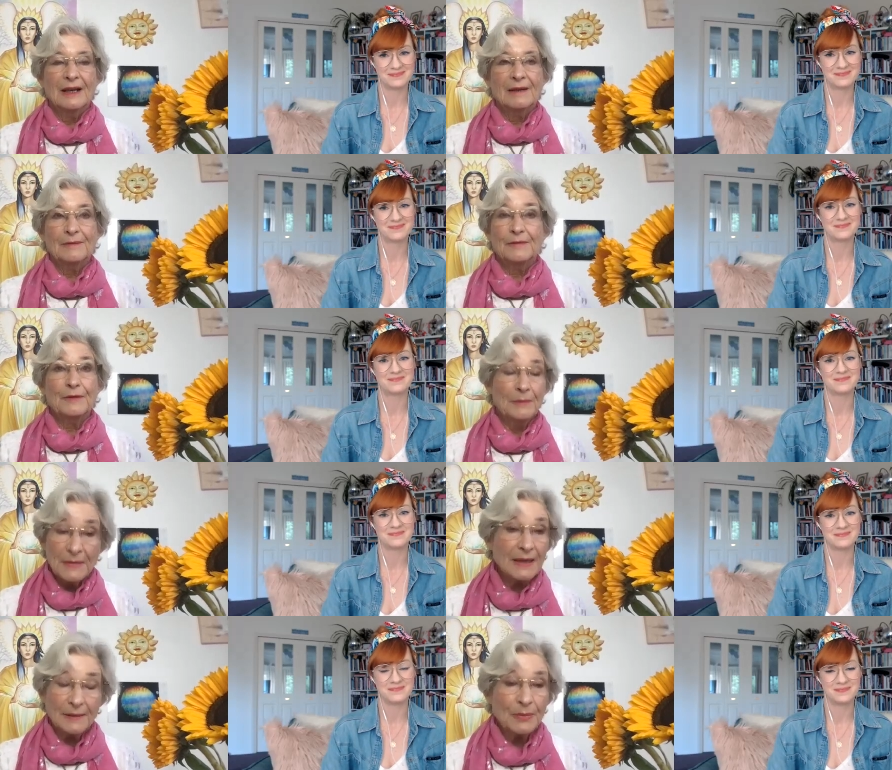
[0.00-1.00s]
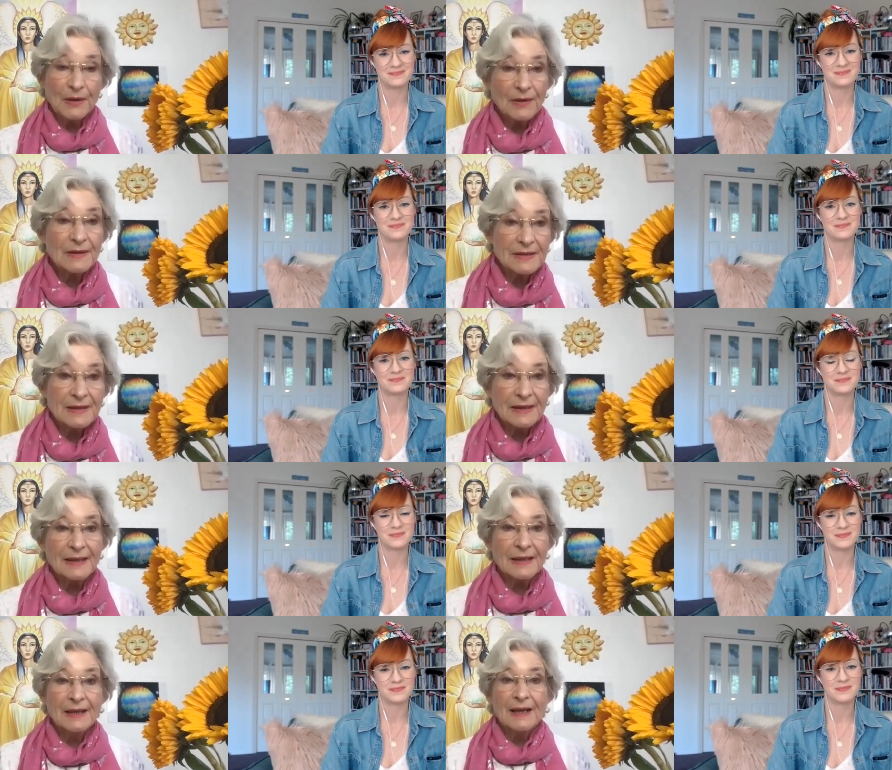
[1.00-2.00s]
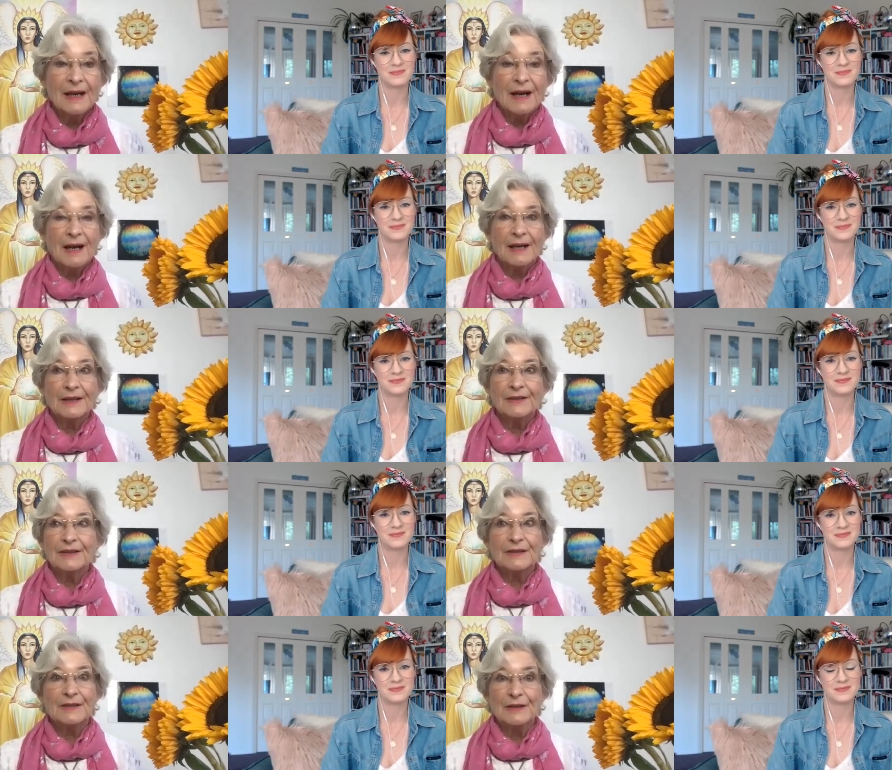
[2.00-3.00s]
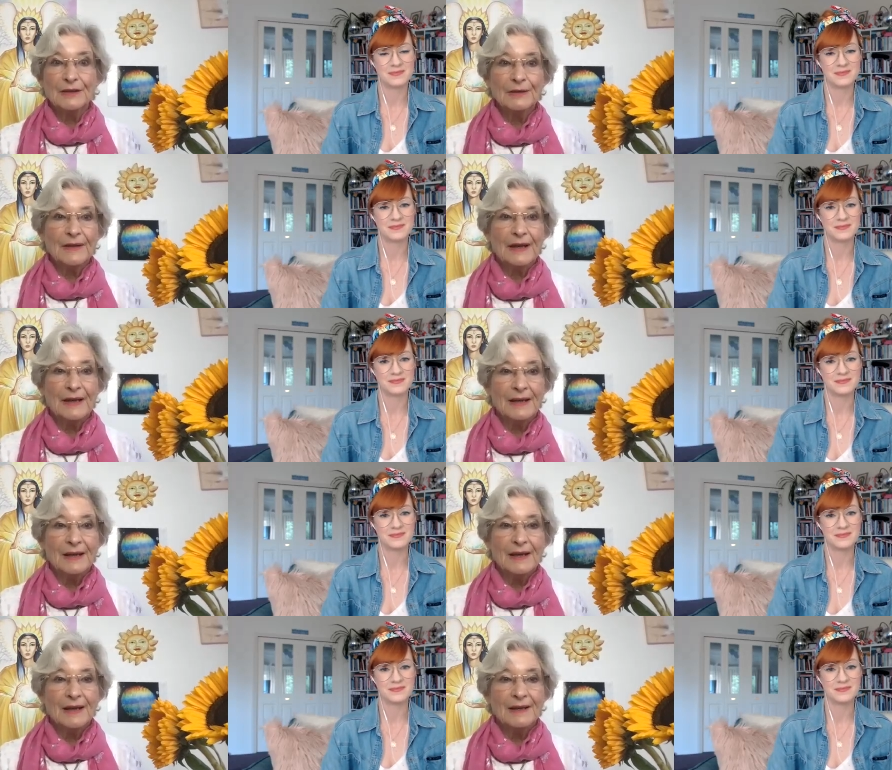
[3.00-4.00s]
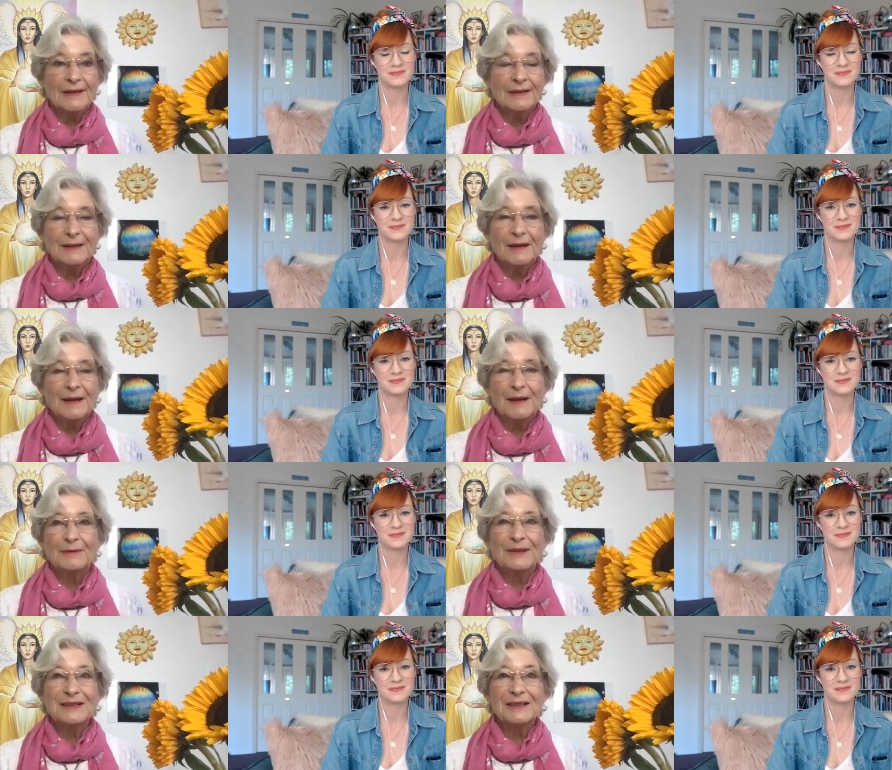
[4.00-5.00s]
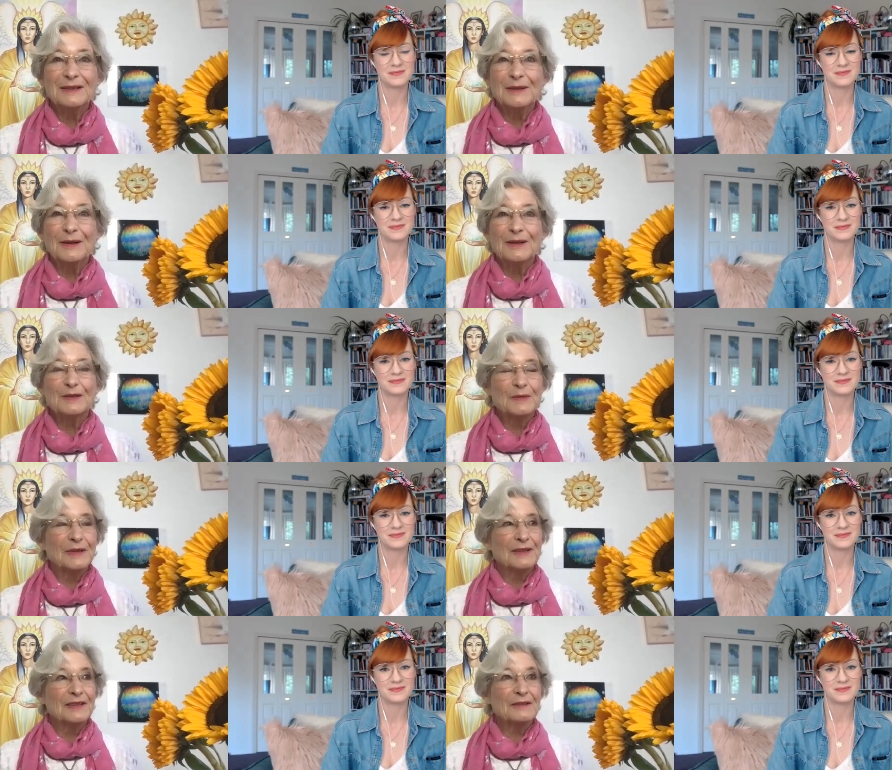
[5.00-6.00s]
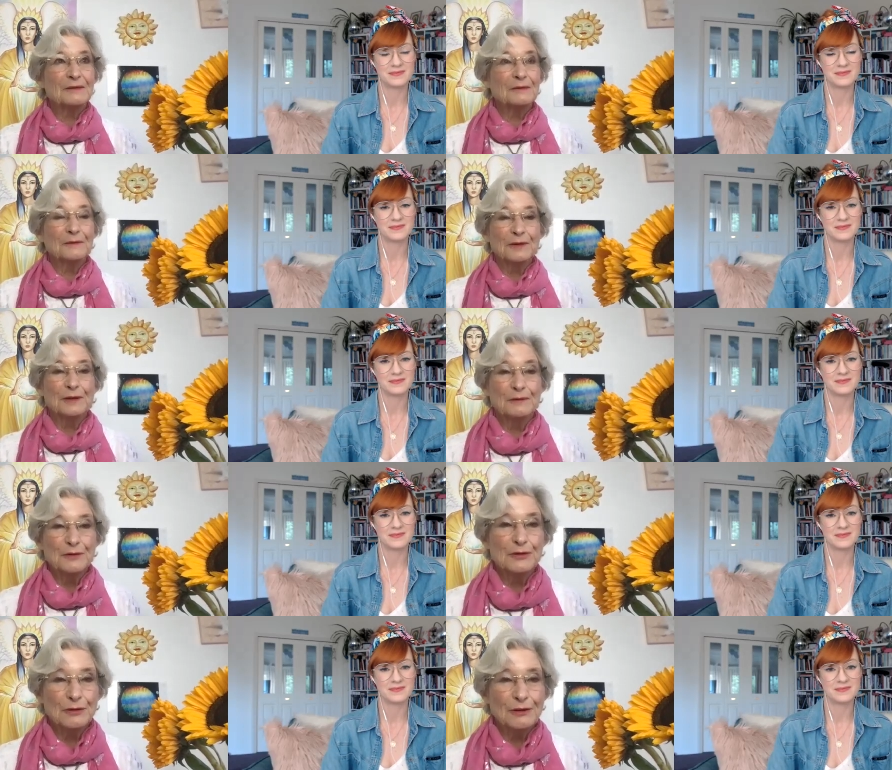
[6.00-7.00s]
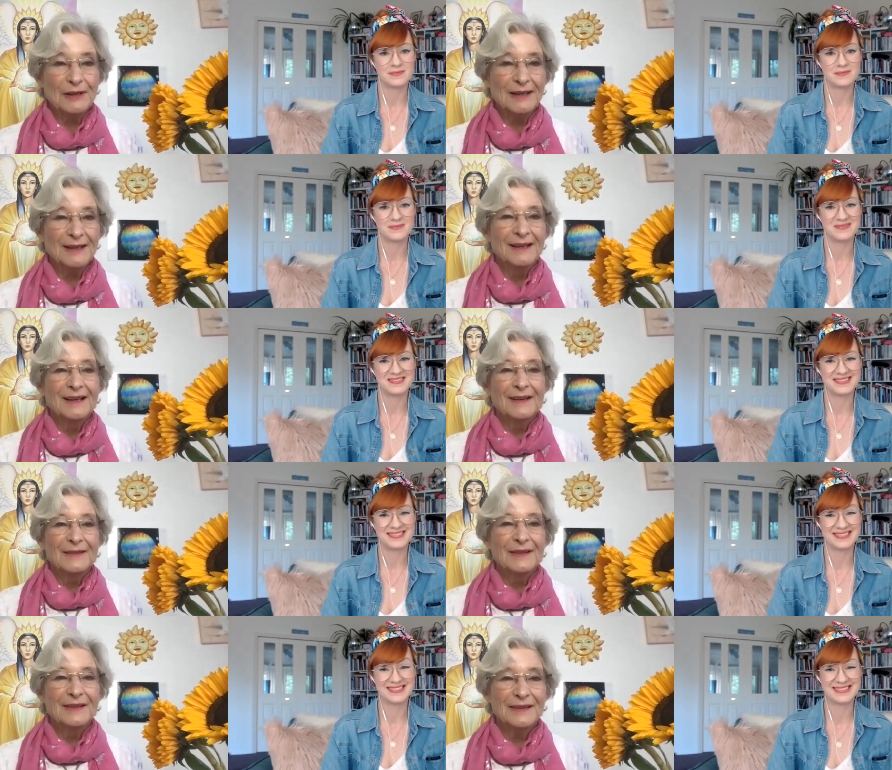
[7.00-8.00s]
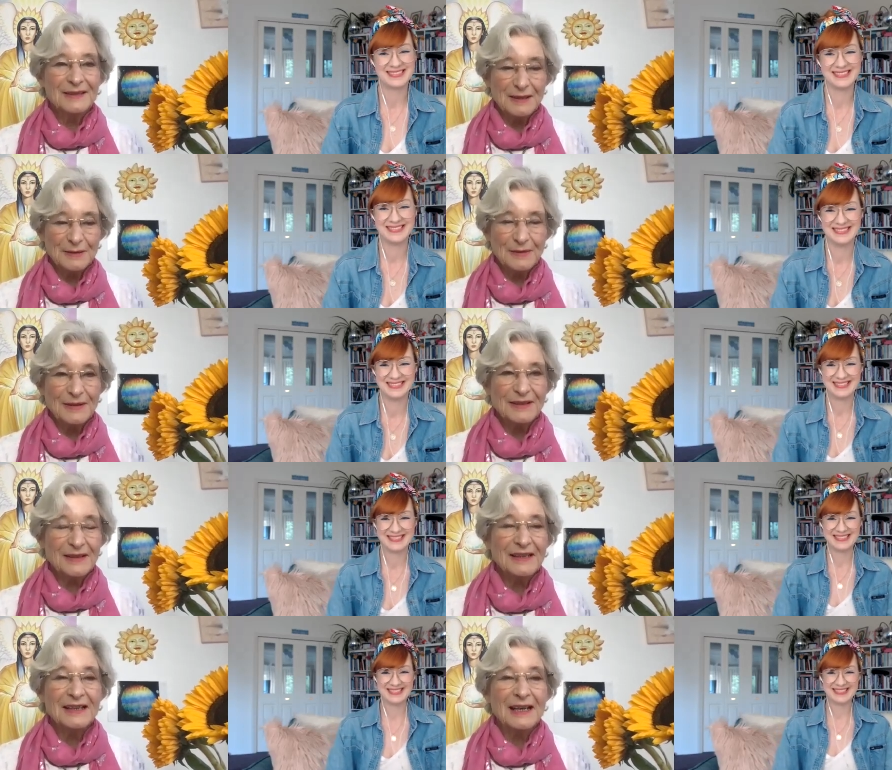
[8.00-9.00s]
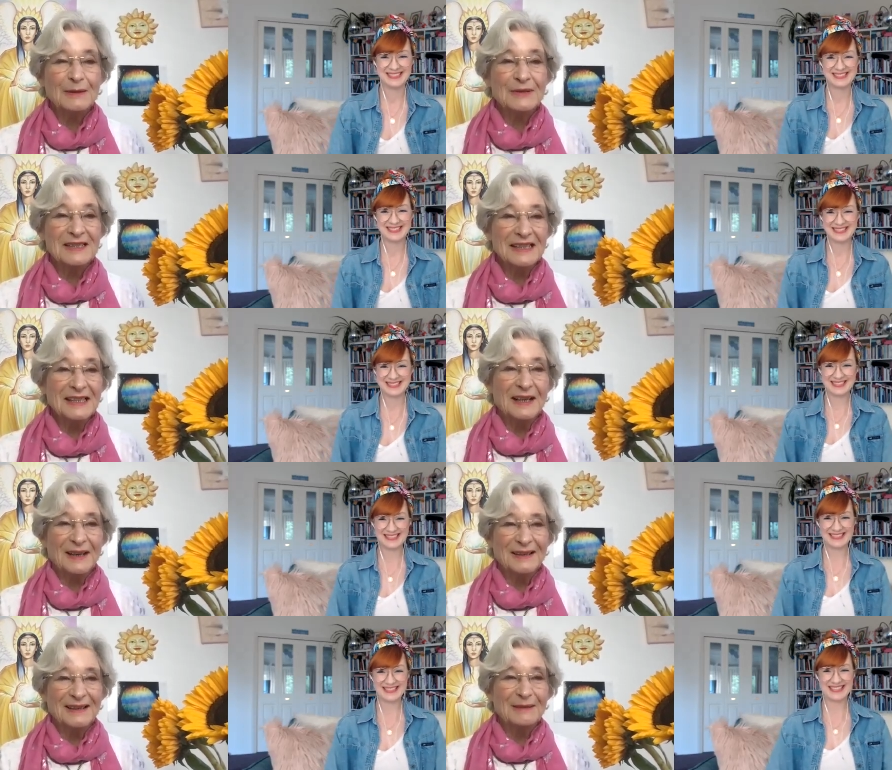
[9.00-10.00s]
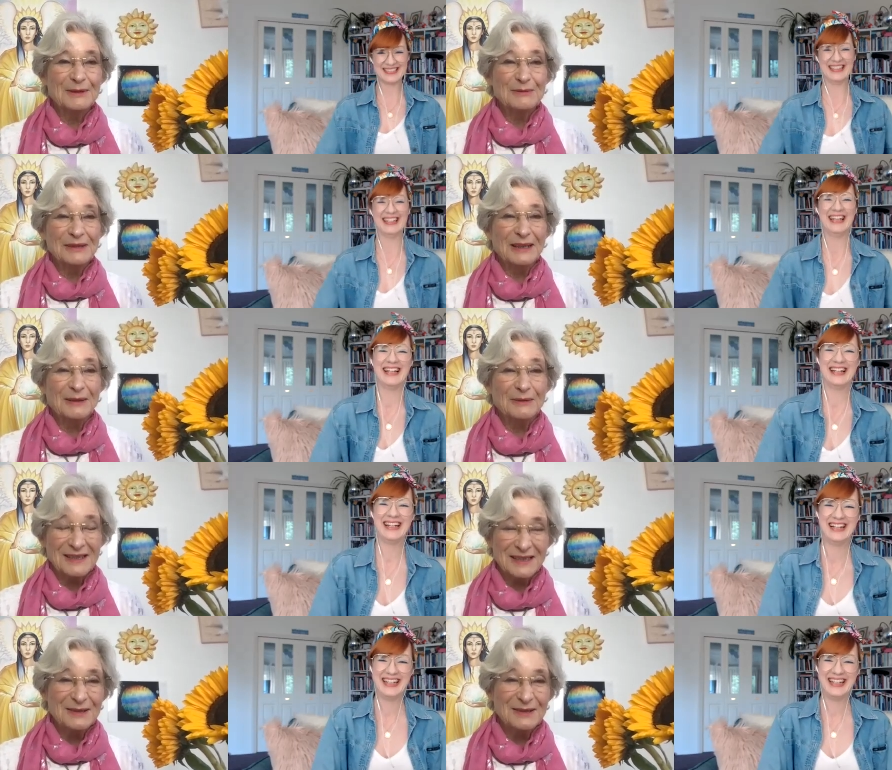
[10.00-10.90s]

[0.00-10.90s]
Speaker 1: Uh, for me personally, I just knew that. And I went into hospital just full of joy. the nurses were thinking I was senile. It was really quite